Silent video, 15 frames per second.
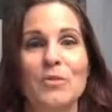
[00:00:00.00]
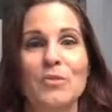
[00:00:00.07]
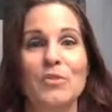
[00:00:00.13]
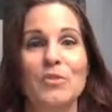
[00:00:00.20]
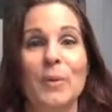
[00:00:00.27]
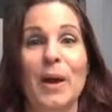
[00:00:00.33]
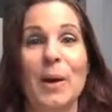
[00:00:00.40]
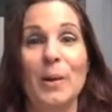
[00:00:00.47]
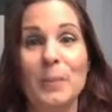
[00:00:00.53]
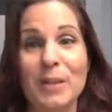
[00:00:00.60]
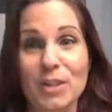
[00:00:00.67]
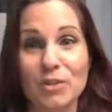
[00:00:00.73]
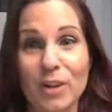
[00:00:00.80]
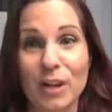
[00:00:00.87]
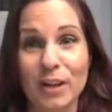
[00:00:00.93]
So how
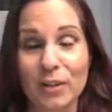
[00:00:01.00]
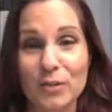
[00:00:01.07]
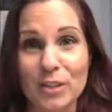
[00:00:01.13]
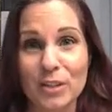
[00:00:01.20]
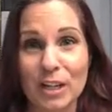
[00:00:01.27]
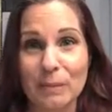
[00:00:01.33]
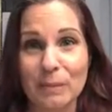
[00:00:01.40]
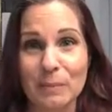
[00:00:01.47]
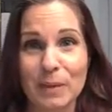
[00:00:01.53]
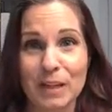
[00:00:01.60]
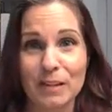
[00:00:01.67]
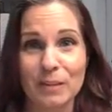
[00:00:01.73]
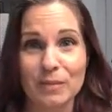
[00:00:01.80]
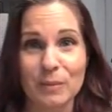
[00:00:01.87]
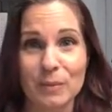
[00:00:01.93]
many triangles can be
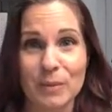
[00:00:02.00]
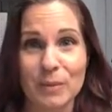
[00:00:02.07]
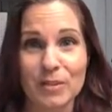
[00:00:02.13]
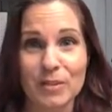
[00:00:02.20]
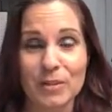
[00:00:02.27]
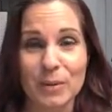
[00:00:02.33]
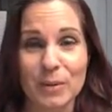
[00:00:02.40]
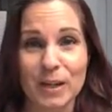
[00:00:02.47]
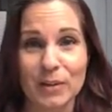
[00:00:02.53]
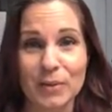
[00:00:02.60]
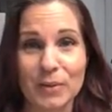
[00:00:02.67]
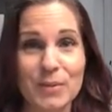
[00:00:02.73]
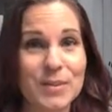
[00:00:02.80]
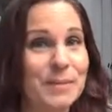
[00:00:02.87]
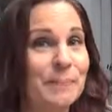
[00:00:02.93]
made from these two
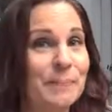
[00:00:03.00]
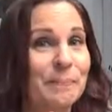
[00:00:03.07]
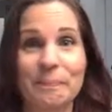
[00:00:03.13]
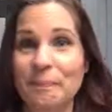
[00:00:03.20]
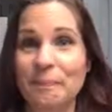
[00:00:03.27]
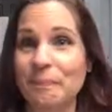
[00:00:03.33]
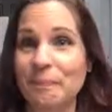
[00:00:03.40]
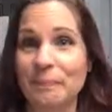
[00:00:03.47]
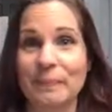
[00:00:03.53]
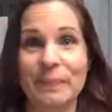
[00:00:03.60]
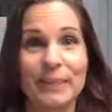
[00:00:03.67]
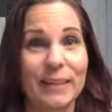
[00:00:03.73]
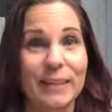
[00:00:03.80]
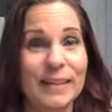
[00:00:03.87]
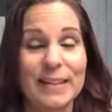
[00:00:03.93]
angles?
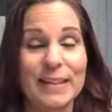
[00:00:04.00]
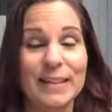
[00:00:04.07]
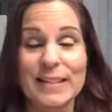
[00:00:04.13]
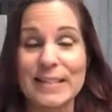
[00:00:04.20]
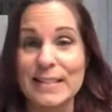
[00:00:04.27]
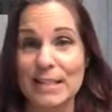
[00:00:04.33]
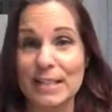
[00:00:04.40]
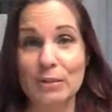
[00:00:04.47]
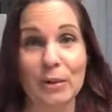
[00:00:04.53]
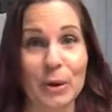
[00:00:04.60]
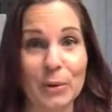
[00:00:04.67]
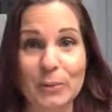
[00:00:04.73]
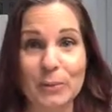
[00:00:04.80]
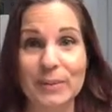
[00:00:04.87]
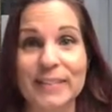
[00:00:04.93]
Zero.